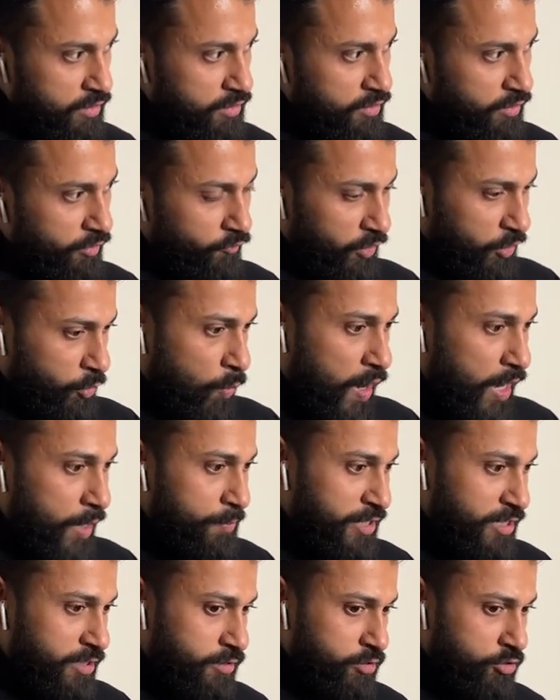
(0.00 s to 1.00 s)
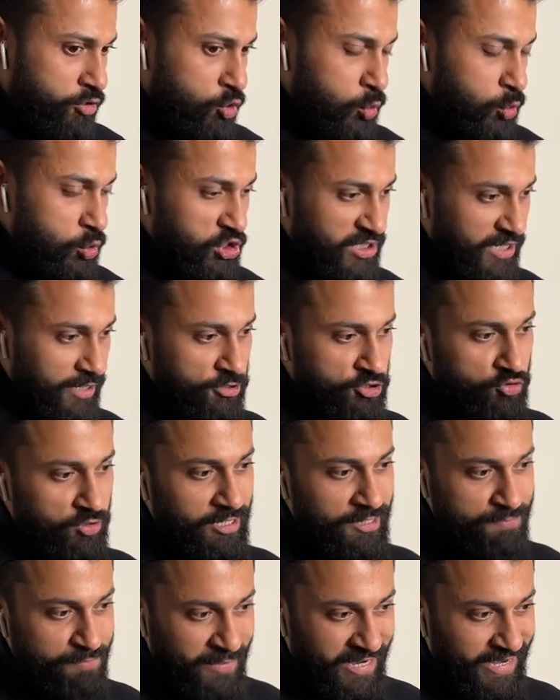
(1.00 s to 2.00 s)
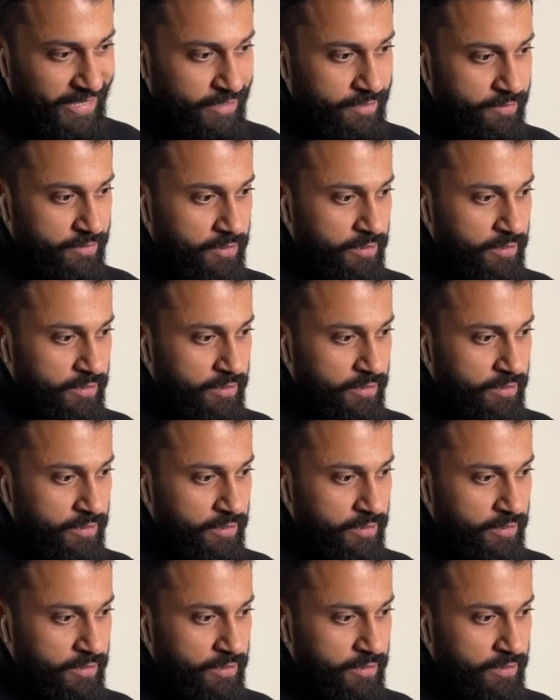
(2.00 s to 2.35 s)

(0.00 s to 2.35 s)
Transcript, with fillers: requirement to sexually mate